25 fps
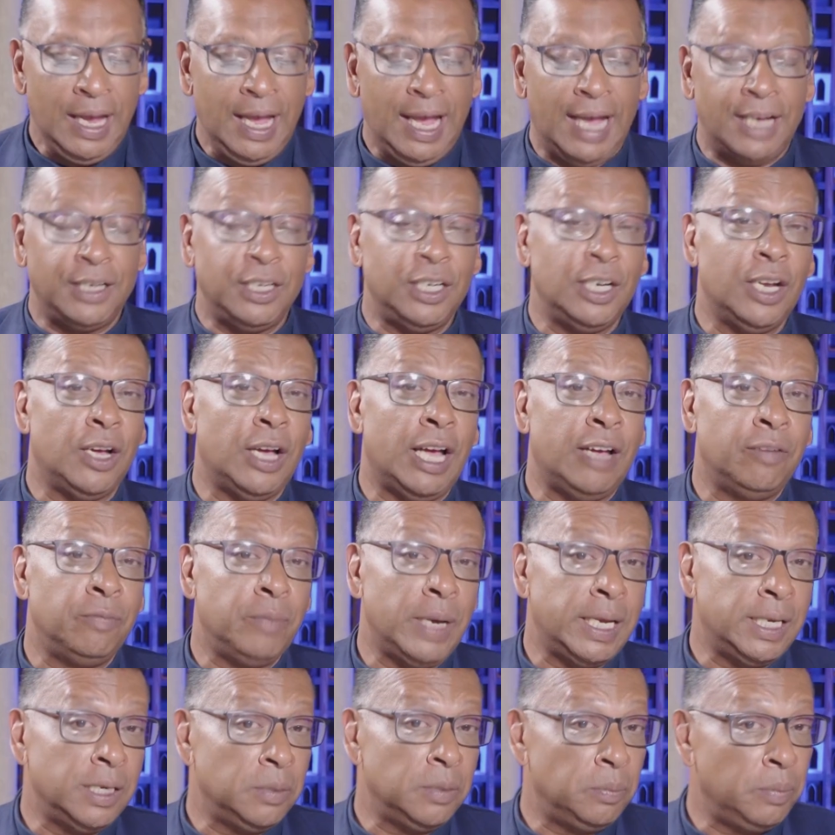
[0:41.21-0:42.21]
And you know, I've
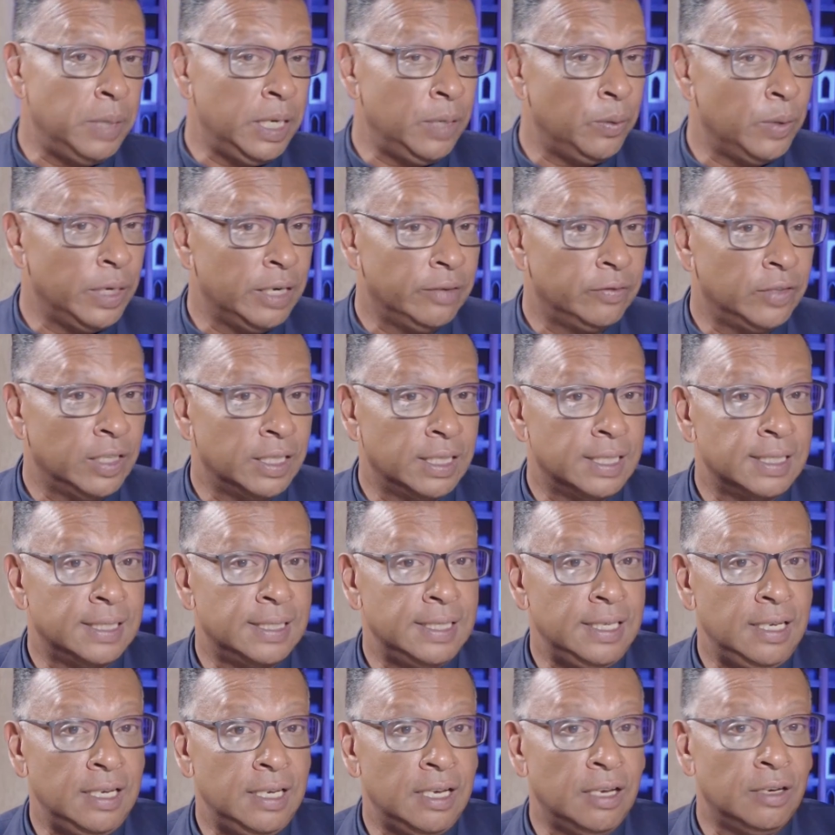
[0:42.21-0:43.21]
made it big when I've got the
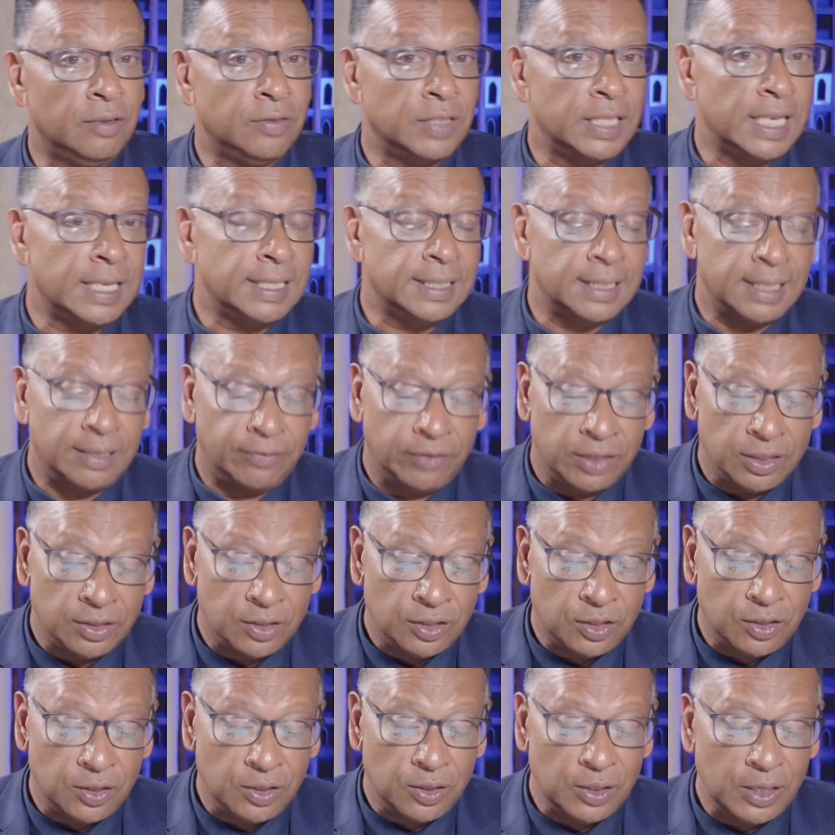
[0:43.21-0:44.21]
CEO of SANZAF in
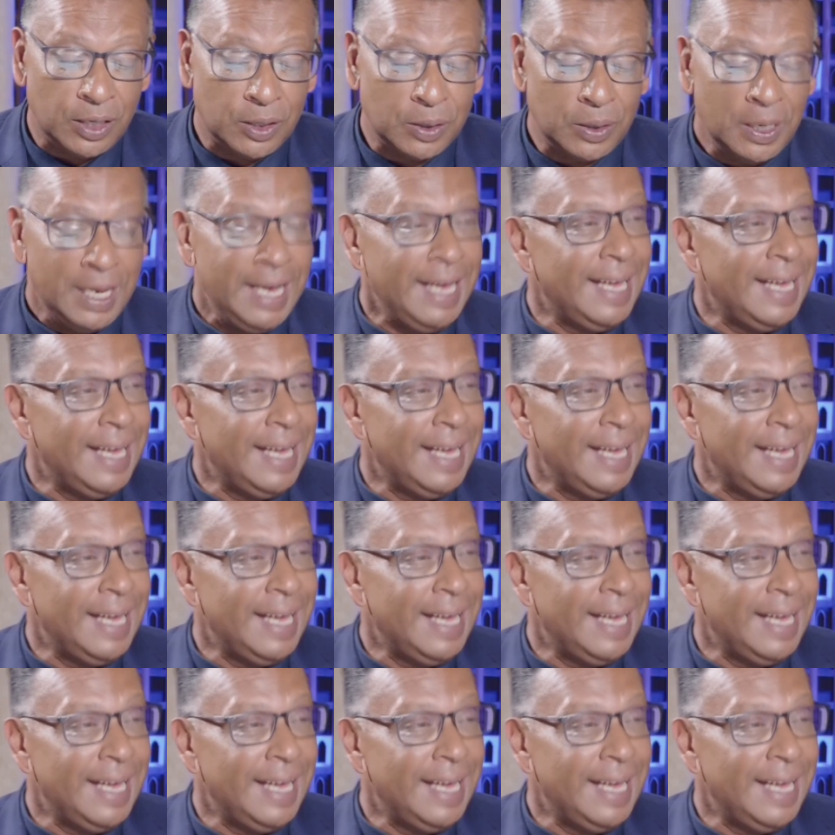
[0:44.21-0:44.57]
studio.